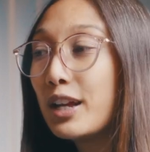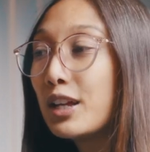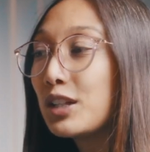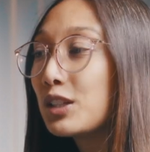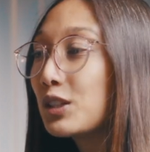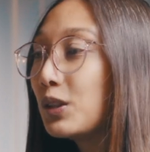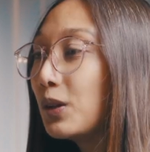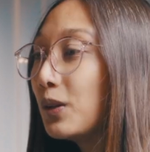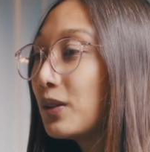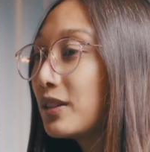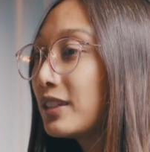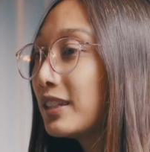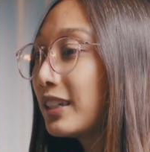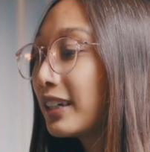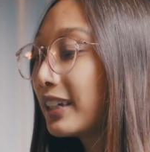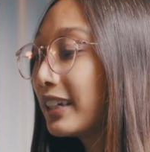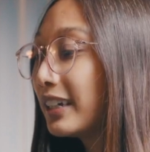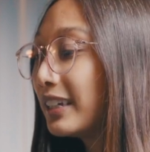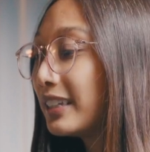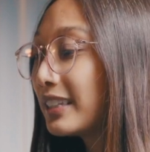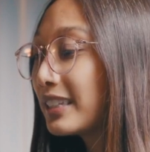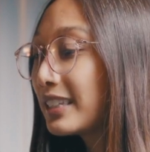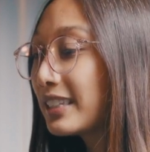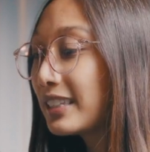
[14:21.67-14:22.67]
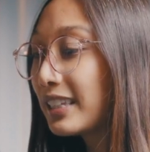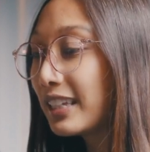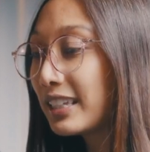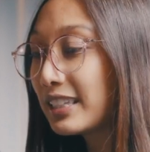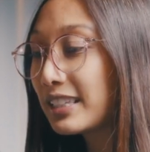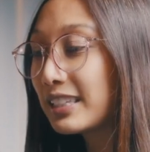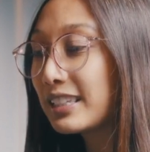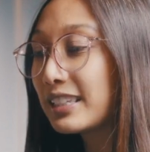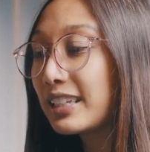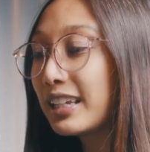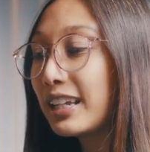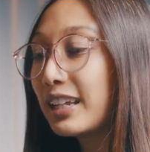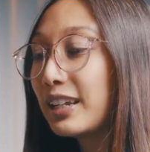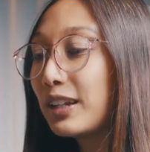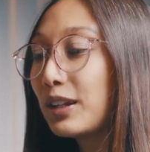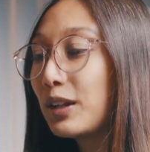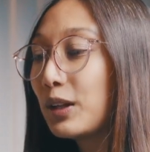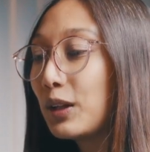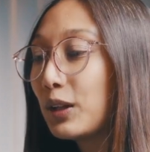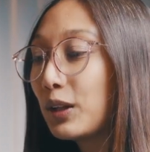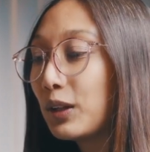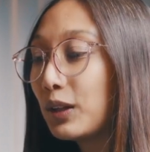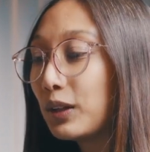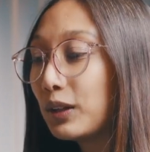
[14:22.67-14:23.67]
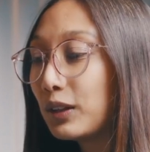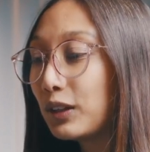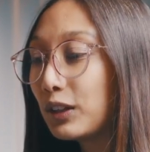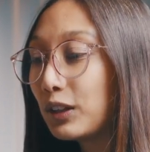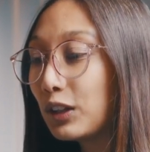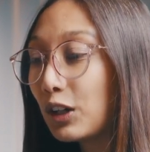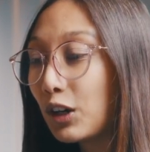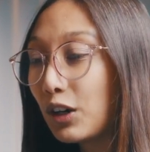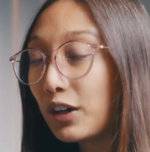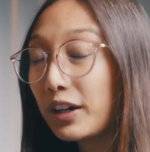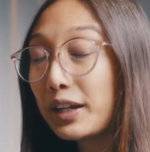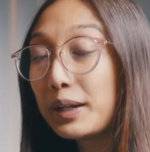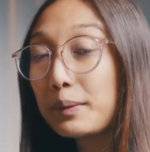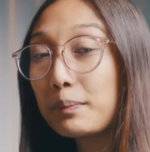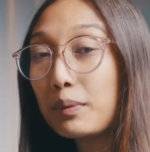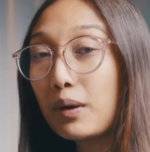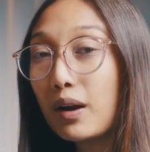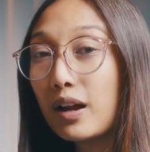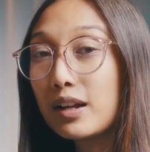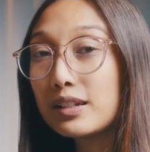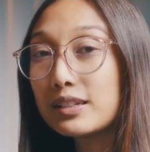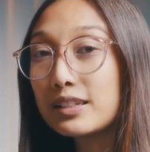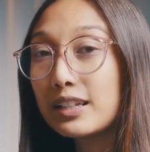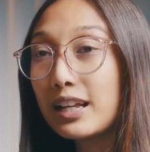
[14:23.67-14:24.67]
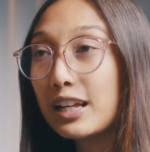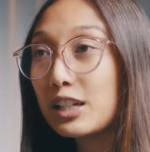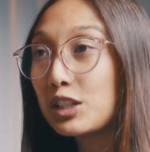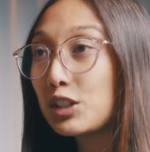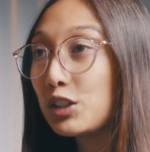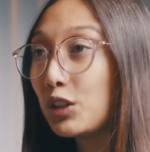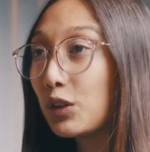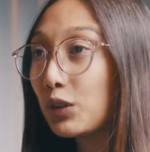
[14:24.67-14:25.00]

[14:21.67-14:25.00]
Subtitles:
So it's a consistent learning process.